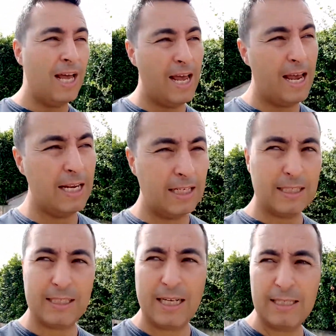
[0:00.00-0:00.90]
and at
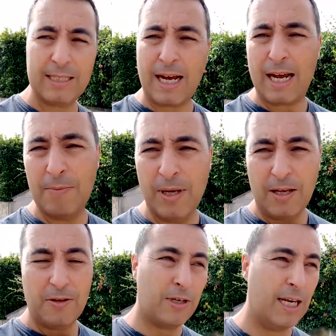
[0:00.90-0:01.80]
the same time
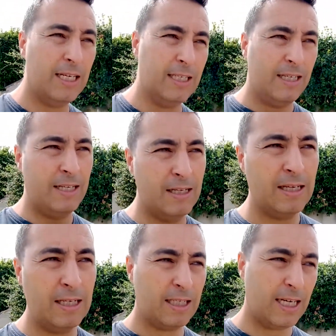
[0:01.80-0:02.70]
you
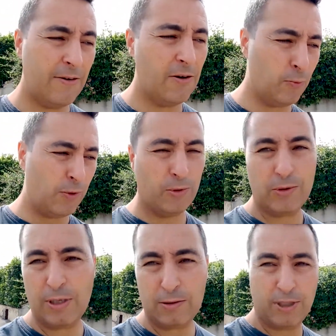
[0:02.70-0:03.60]
can carry on with what
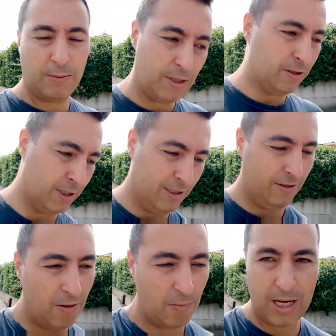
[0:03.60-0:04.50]
you're doing because
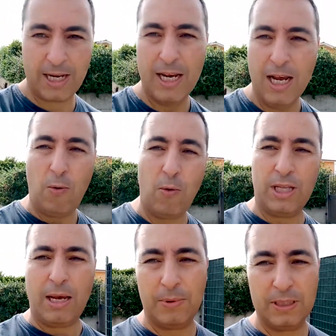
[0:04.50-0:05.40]
normally what
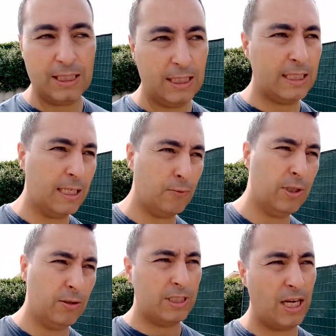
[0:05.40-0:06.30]
happens is that we
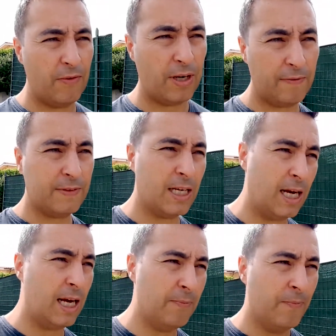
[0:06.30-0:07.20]
don't have enough
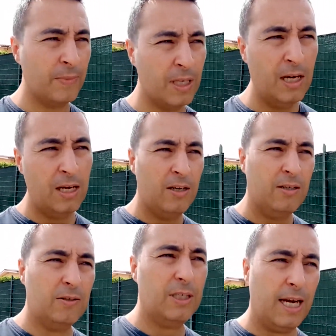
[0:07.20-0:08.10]
time
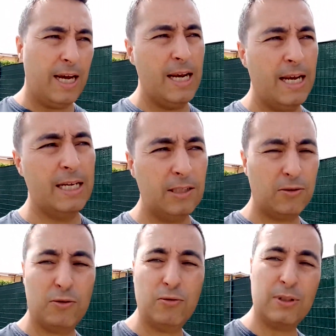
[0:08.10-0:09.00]
okay
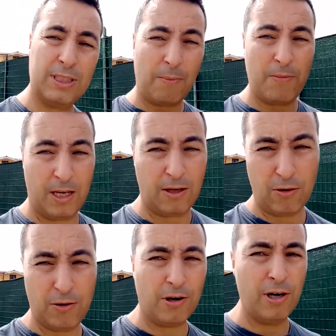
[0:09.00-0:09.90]
to do something
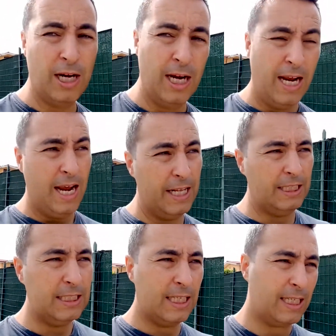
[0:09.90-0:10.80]
other and
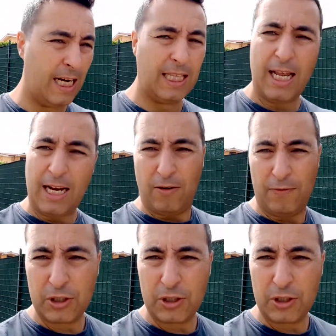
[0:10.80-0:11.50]
this is a kind of like of